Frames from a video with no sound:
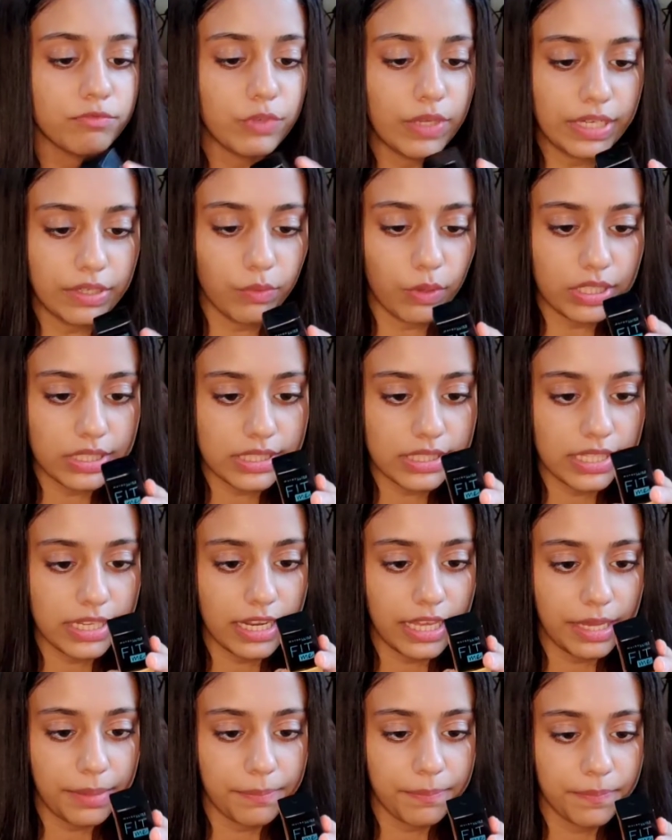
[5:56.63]
Wait, what's the
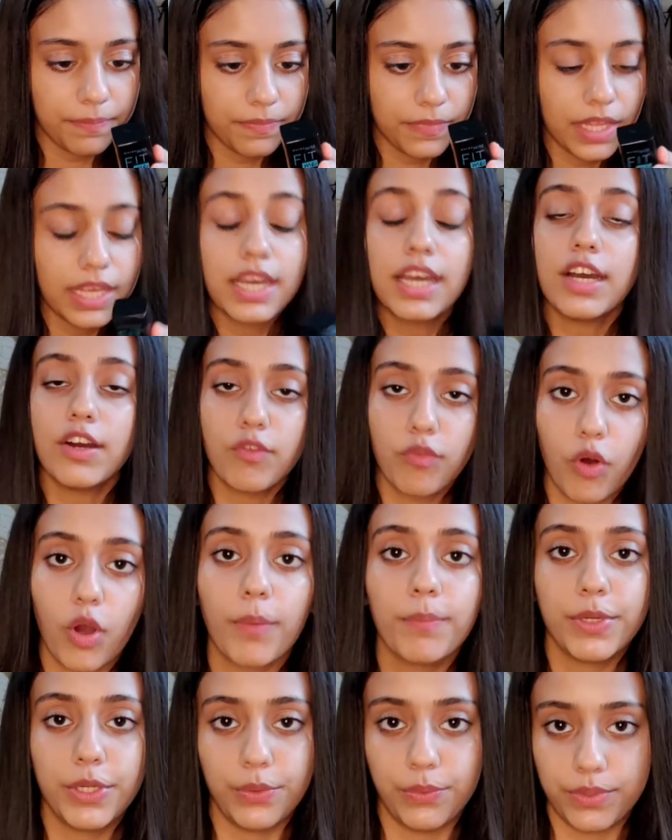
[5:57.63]
name?
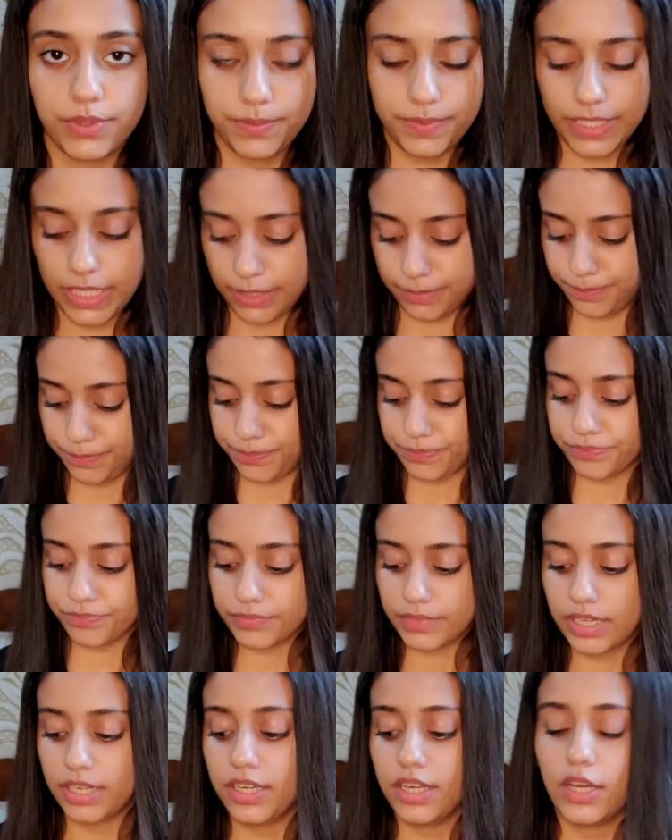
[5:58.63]
Warm Nude. Yeah.
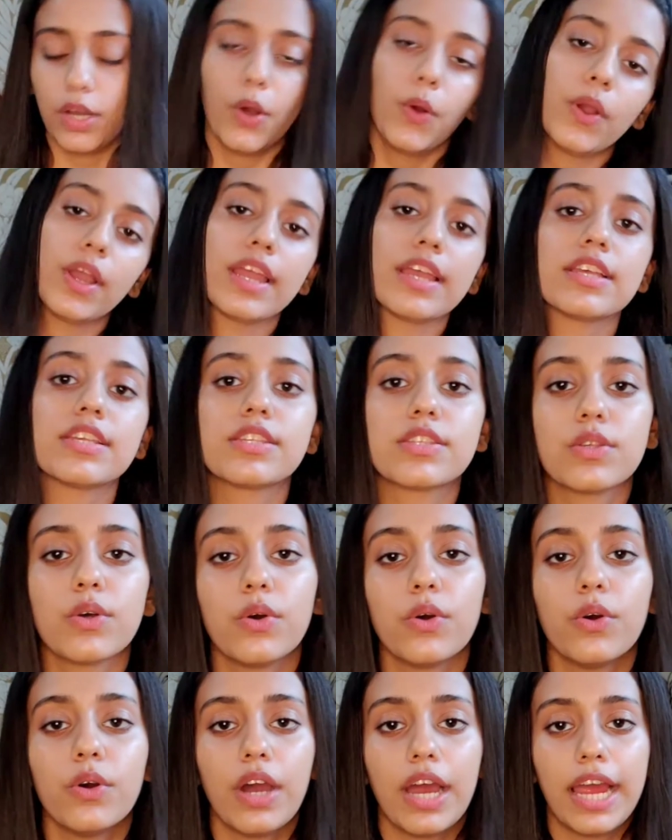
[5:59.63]
Okay,
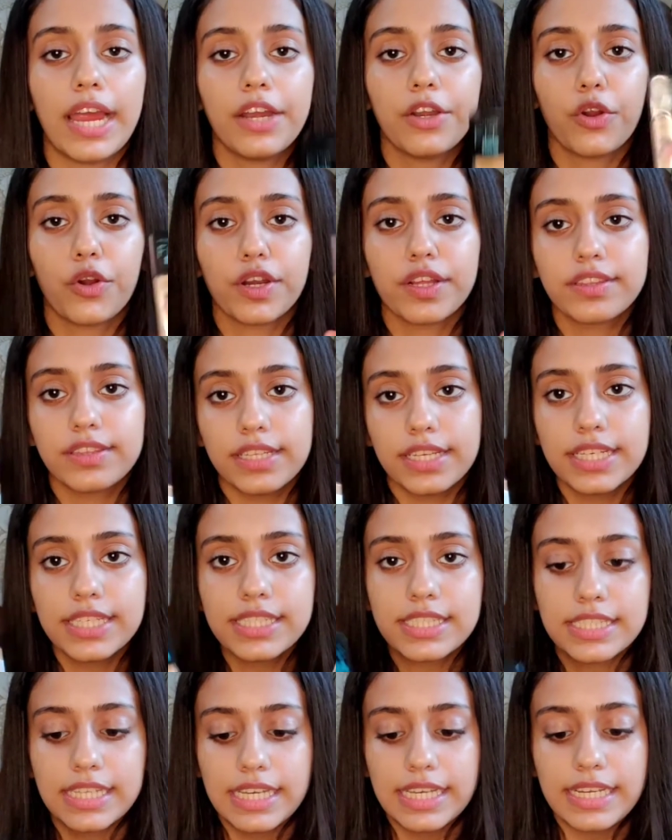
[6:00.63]
so I had ordered
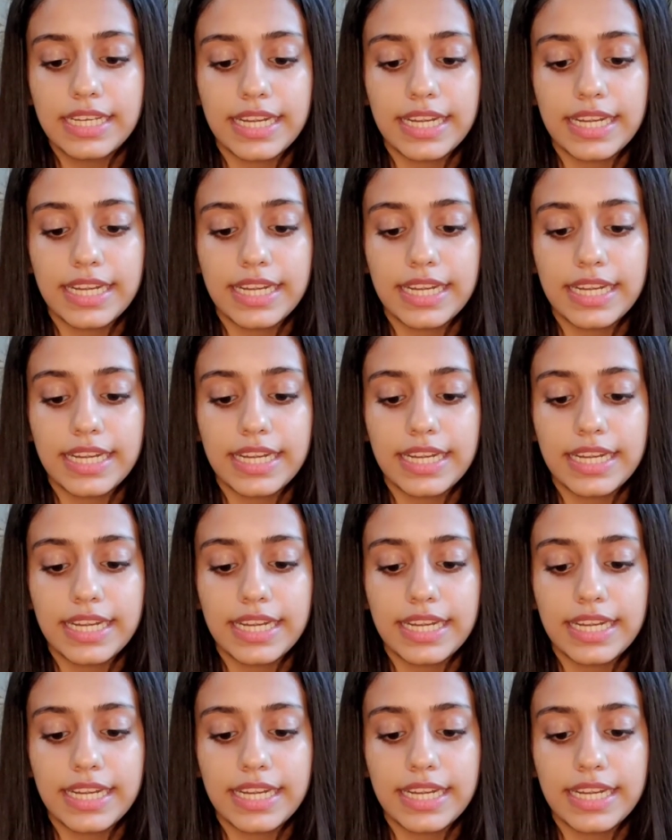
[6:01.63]
this.